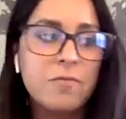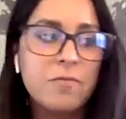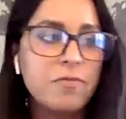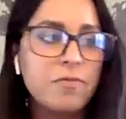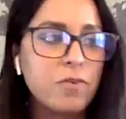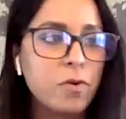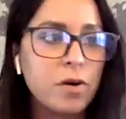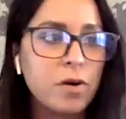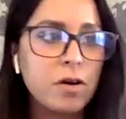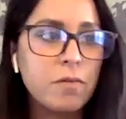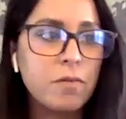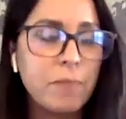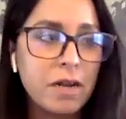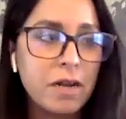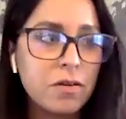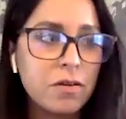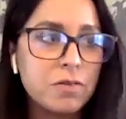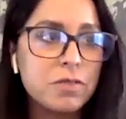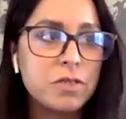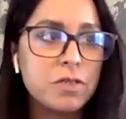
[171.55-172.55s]
for
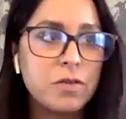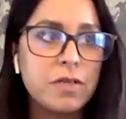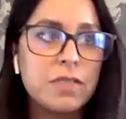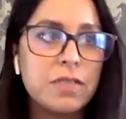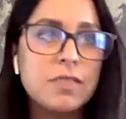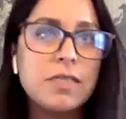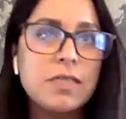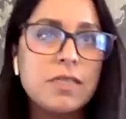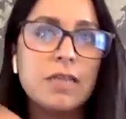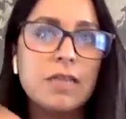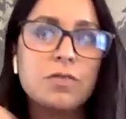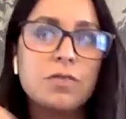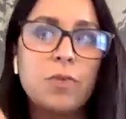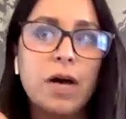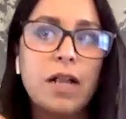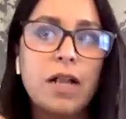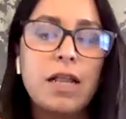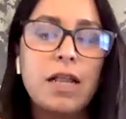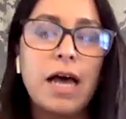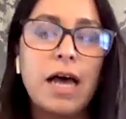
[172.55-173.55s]
medical students, as
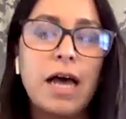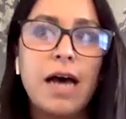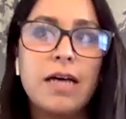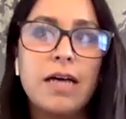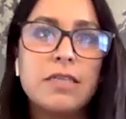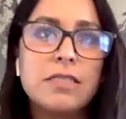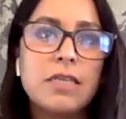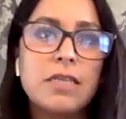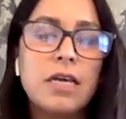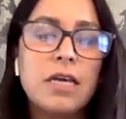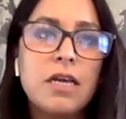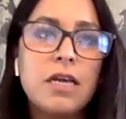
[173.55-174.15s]
well as